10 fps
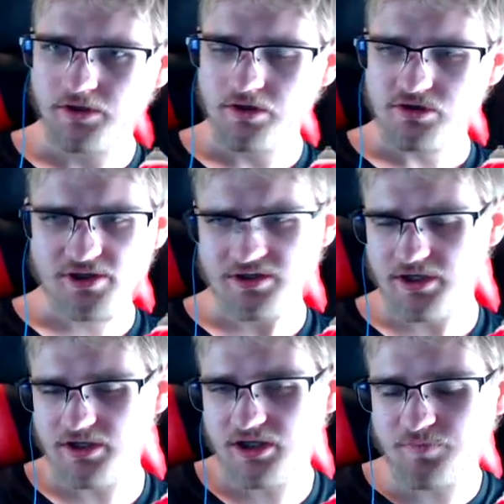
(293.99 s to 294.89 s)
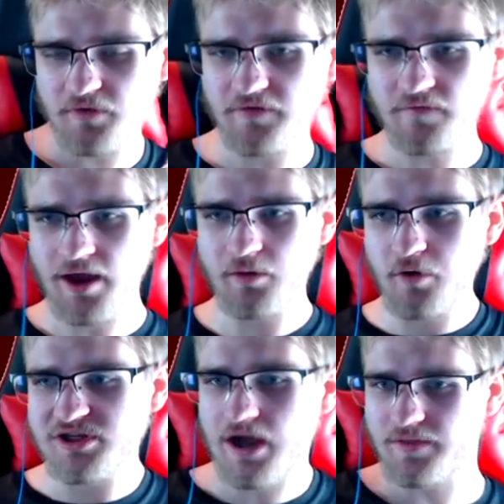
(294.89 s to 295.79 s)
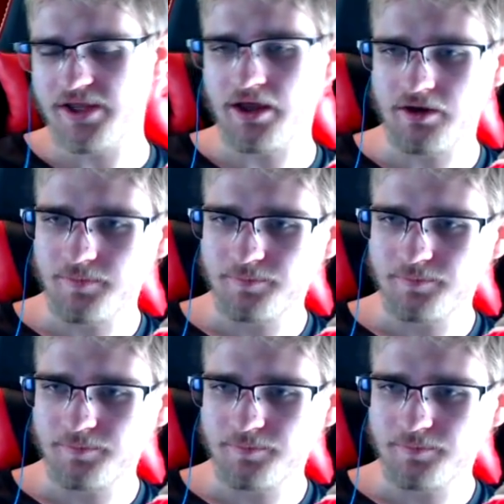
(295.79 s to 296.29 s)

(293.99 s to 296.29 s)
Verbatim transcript: So, it's perfectly fine. It works out in the end.